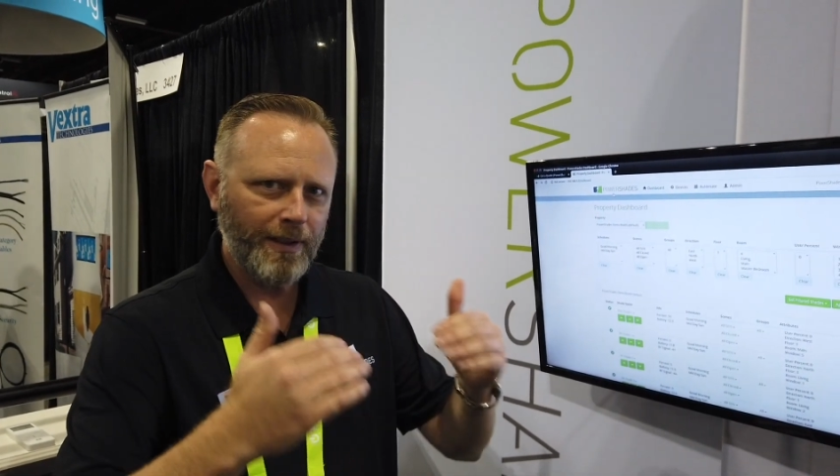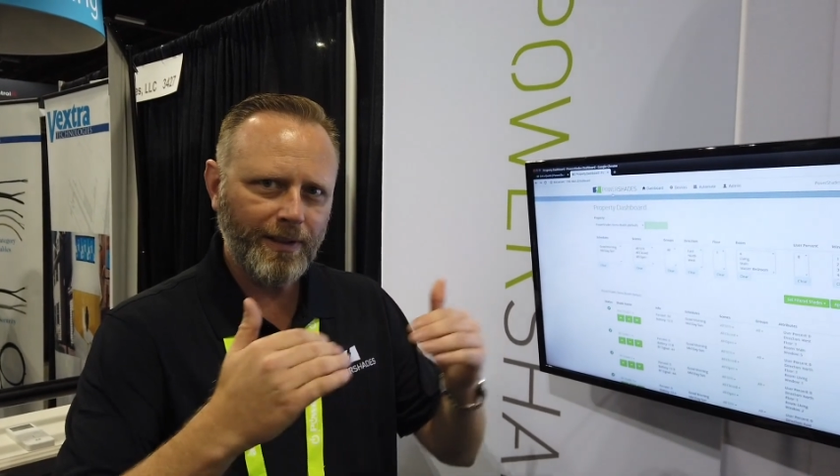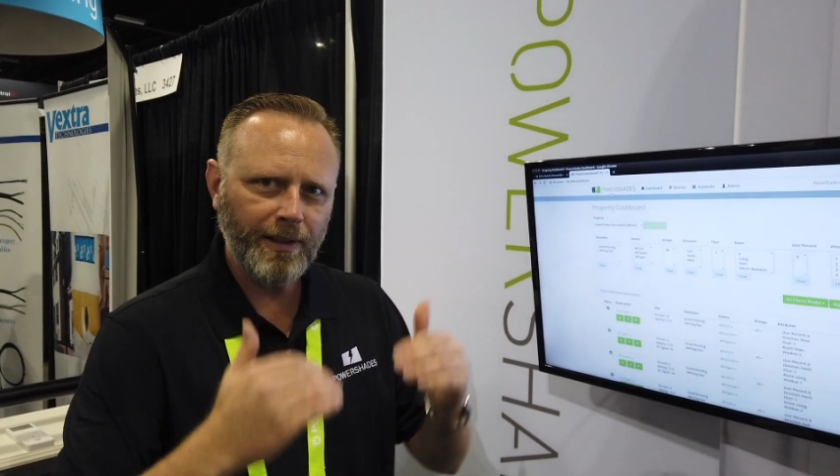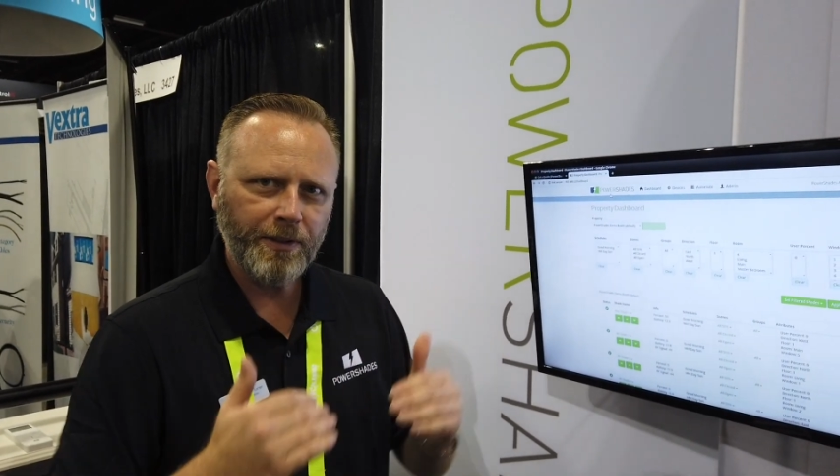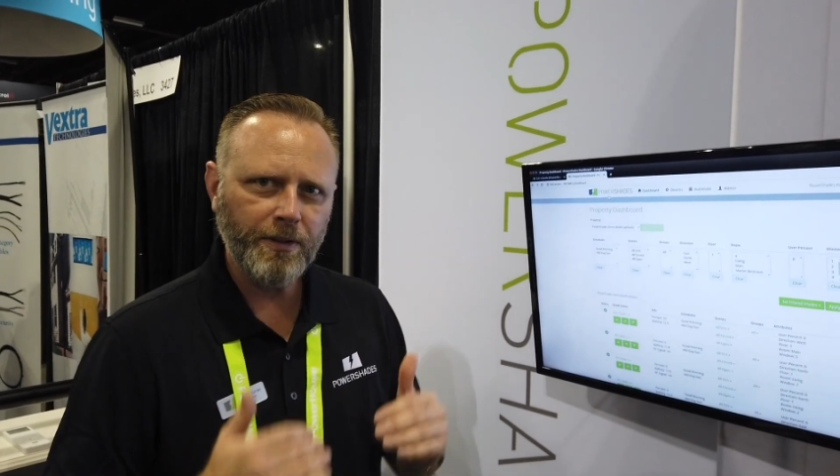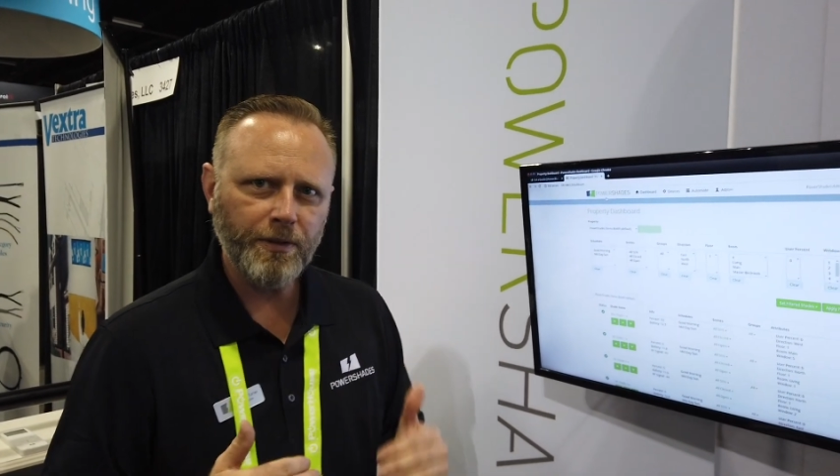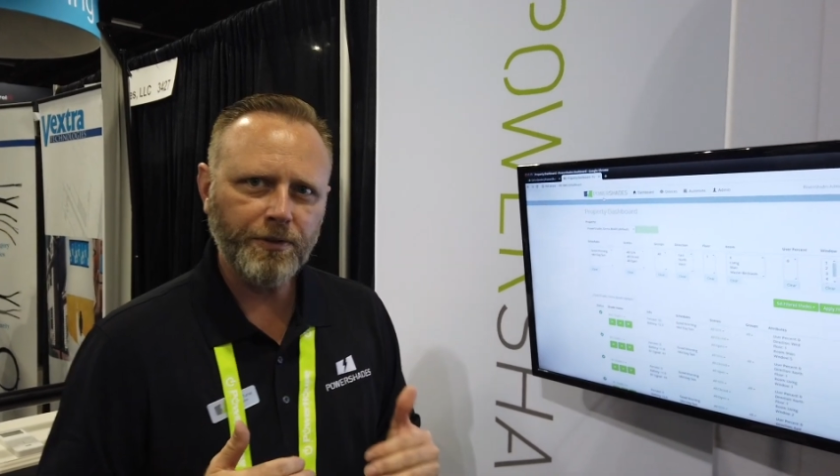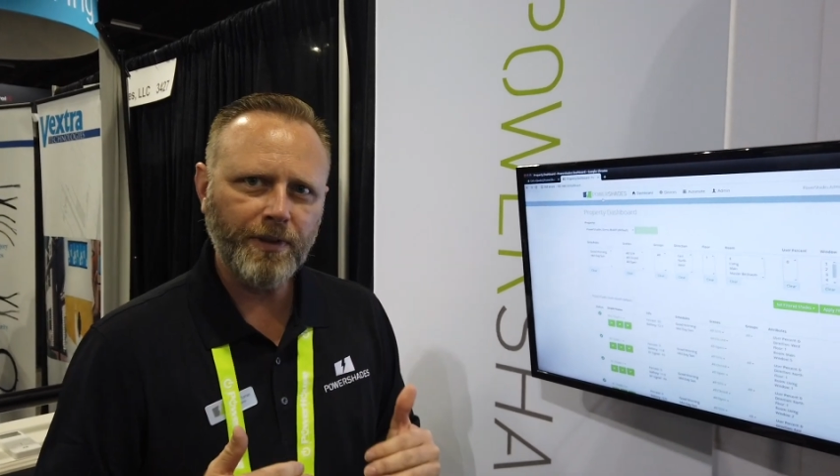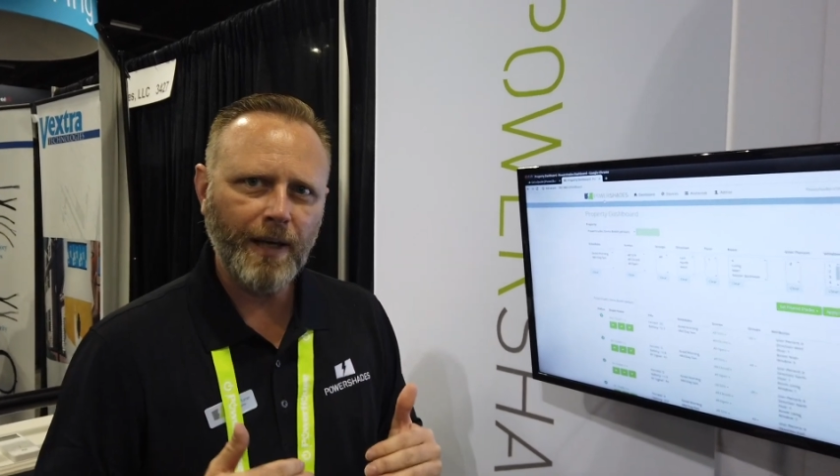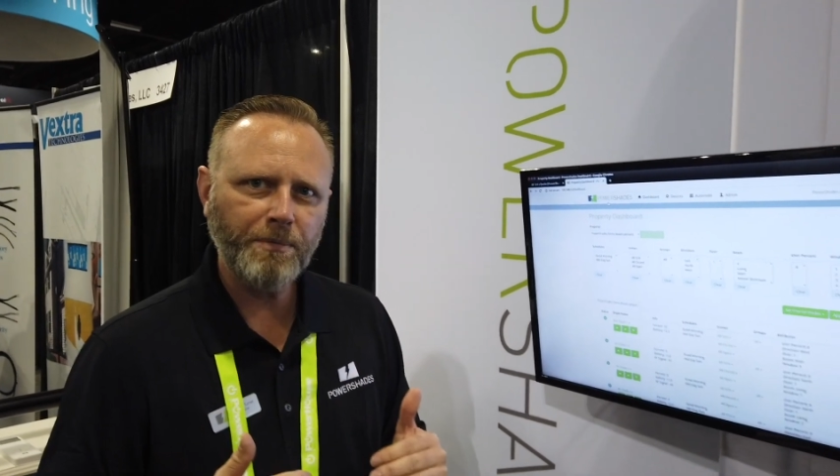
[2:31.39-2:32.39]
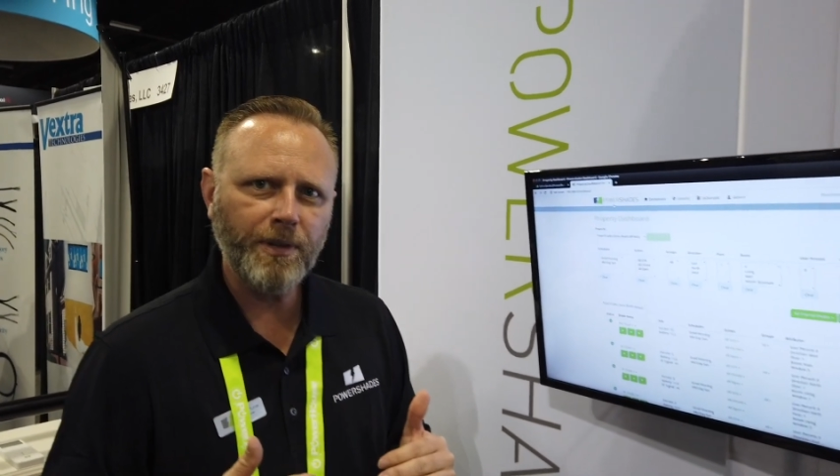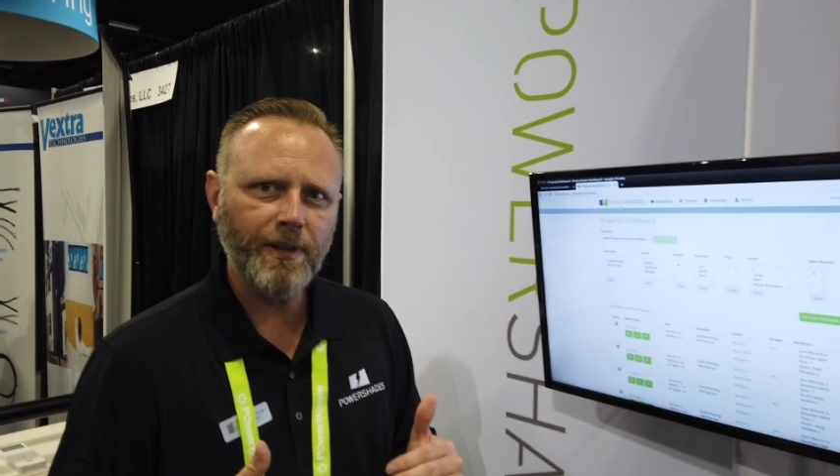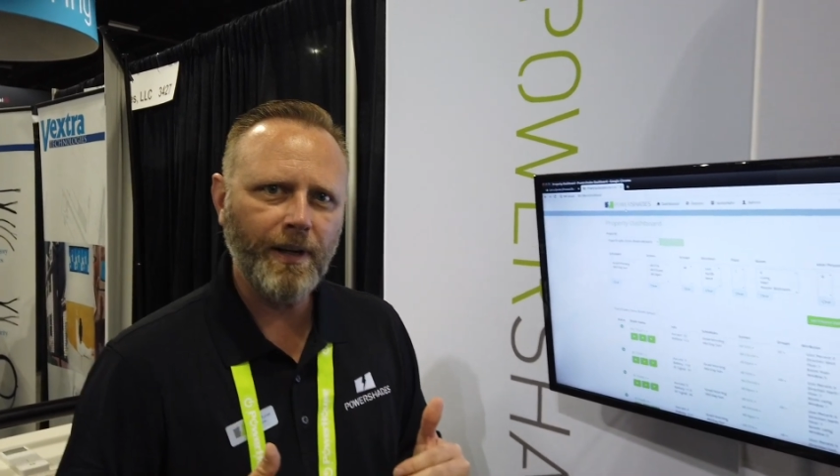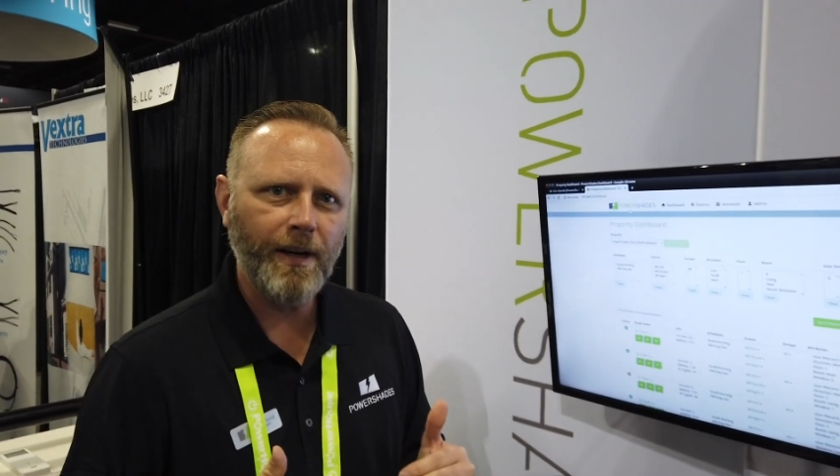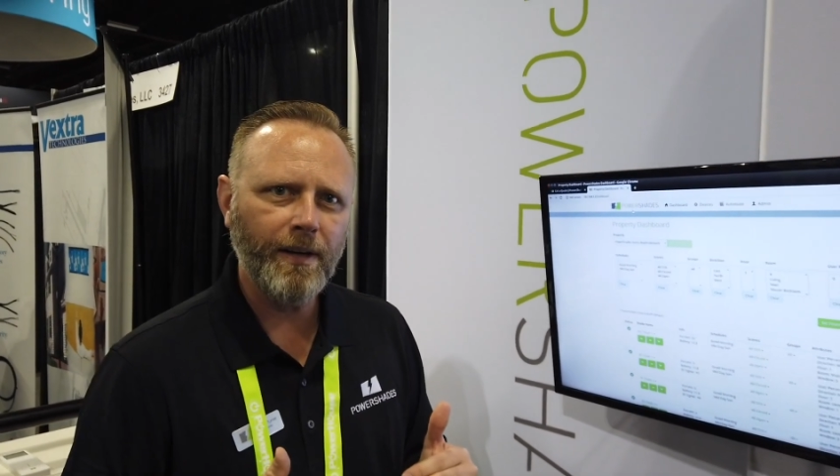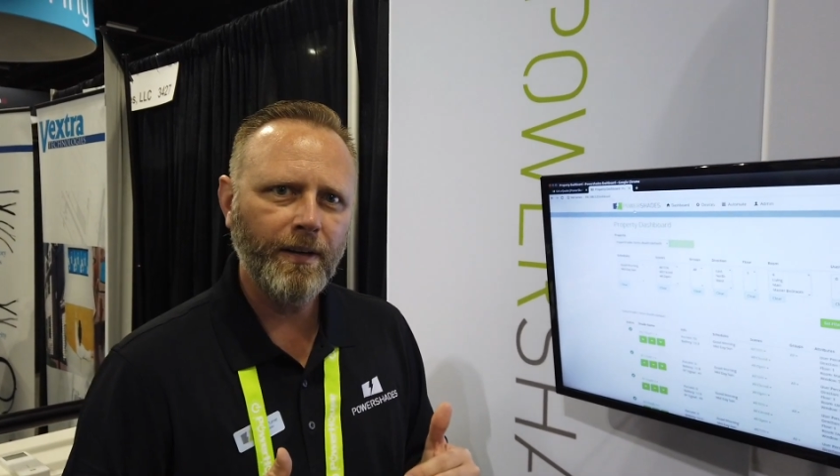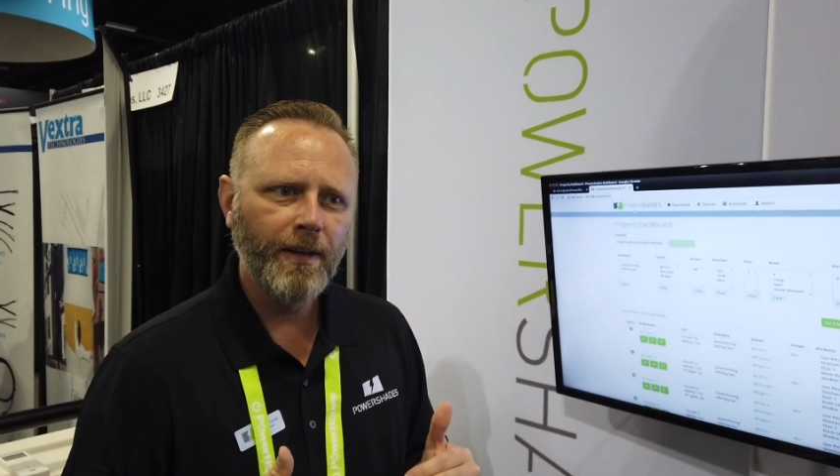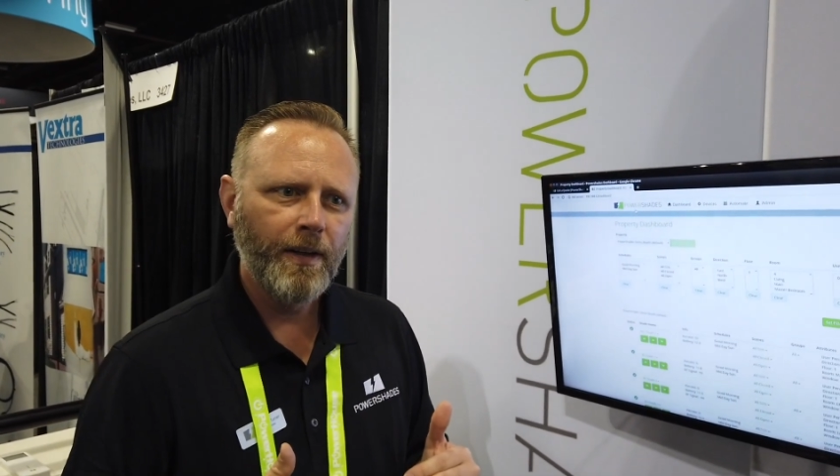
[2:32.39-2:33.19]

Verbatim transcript: additional steps in there